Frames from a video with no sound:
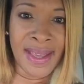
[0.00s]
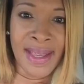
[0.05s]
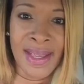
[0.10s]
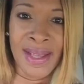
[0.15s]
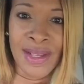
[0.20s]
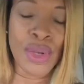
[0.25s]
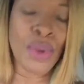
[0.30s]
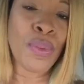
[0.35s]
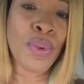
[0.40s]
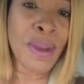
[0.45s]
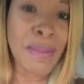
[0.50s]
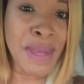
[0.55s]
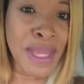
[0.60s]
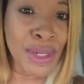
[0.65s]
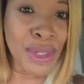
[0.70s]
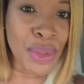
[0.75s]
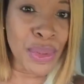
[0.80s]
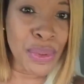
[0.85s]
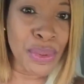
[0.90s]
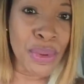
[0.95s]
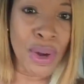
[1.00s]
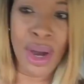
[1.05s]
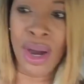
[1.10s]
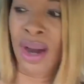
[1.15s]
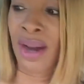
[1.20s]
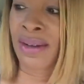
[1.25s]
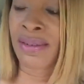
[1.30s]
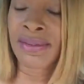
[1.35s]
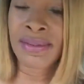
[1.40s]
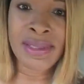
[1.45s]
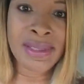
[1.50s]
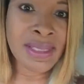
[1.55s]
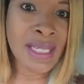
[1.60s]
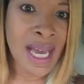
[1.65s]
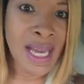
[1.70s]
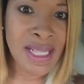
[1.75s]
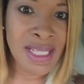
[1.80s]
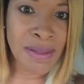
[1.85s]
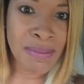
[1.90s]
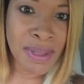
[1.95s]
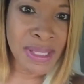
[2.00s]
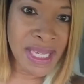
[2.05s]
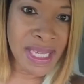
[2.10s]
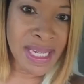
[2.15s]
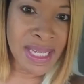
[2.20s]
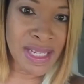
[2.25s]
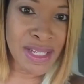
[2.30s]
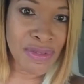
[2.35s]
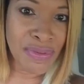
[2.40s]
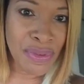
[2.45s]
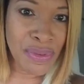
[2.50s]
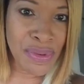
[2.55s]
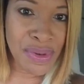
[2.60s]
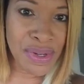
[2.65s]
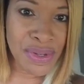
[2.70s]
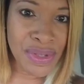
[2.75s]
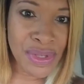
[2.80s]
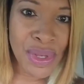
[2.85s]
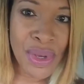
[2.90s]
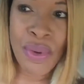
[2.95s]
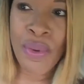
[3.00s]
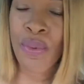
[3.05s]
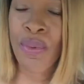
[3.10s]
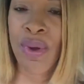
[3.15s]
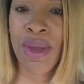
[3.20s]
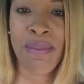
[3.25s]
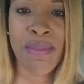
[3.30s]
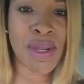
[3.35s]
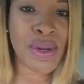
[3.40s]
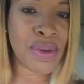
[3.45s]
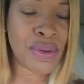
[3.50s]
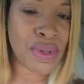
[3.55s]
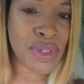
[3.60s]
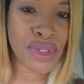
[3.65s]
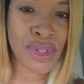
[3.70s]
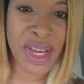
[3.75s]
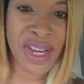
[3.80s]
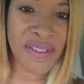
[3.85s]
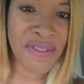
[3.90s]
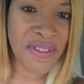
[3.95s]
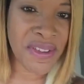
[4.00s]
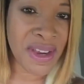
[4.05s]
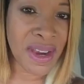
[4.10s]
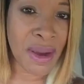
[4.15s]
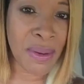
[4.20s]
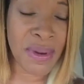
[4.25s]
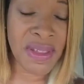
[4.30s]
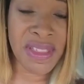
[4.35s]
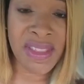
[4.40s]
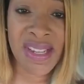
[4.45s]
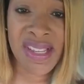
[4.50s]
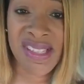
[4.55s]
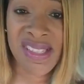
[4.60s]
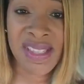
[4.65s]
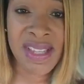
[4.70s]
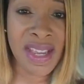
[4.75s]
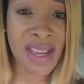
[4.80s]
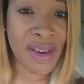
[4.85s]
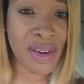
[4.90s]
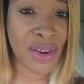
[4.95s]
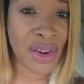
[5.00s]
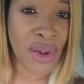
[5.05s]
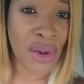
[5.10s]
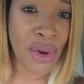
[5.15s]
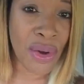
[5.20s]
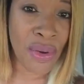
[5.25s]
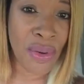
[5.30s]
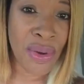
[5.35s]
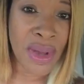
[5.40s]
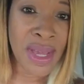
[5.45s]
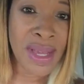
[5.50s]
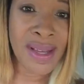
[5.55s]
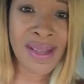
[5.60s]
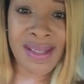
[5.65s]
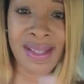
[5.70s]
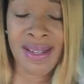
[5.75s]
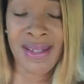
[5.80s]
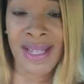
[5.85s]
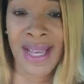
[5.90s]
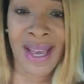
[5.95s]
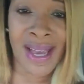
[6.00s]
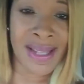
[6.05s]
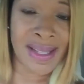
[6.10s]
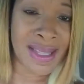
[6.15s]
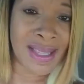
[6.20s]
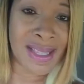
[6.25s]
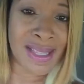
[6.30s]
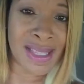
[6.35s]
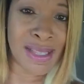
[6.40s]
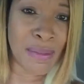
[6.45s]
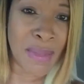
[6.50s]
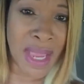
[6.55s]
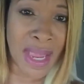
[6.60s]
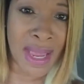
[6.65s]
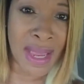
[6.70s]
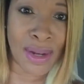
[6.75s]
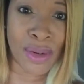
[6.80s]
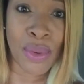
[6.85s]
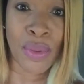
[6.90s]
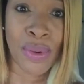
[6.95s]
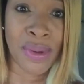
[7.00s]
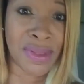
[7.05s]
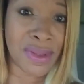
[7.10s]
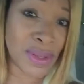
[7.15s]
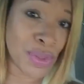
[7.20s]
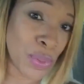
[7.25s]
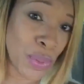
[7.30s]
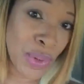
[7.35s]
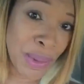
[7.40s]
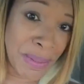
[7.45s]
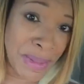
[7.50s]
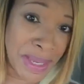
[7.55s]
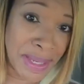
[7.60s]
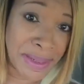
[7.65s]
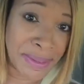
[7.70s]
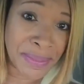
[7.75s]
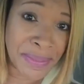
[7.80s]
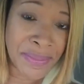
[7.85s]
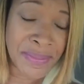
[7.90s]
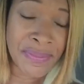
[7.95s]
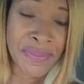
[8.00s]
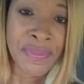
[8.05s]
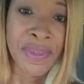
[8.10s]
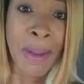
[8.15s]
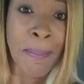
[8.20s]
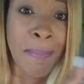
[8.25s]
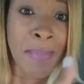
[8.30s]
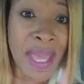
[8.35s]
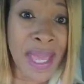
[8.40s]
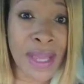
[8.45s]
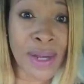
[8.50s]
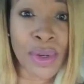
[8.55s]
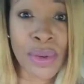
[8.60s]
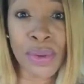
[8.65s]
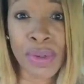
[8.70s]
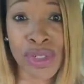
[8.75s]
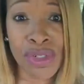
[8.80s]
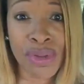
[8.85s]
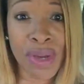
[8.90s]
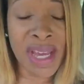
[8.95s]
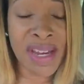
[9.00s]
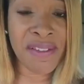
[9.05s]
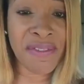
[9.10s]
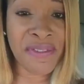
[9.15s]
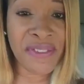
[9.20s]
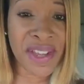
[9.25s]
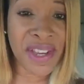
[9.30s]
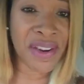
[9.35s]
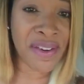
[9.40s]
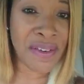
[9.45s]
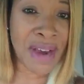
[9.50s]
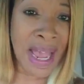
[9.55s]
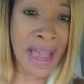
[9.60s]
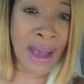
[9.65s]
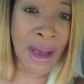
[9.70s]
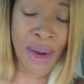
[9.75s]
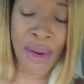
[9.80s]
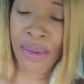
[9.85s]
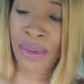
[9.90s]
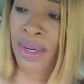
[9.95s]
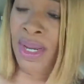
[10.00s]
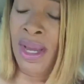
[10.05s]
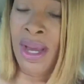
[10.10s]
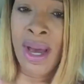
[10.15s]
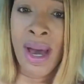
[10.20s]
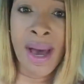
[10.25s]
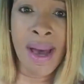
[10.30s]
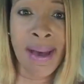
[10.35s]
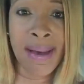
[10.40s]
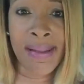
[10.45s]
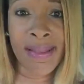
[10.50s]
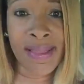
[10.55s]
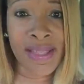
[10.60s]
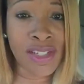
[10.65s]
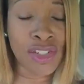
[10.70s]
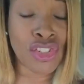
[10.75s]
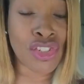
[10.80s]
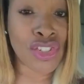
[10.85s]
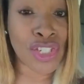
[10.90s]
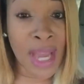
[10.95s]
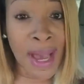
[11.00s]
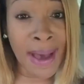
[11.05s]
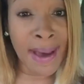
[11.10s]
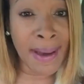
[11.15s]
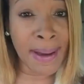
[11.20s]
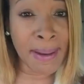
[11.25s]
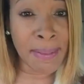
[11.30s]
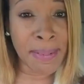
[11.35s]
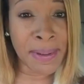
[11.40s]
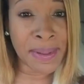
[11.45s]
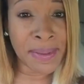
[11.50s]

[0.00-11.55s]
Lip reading: So women who are contemplating divorce, women who are trying to figure out whether they stay or go because they're tied to this man or this woman, men who are trying to figure out this job,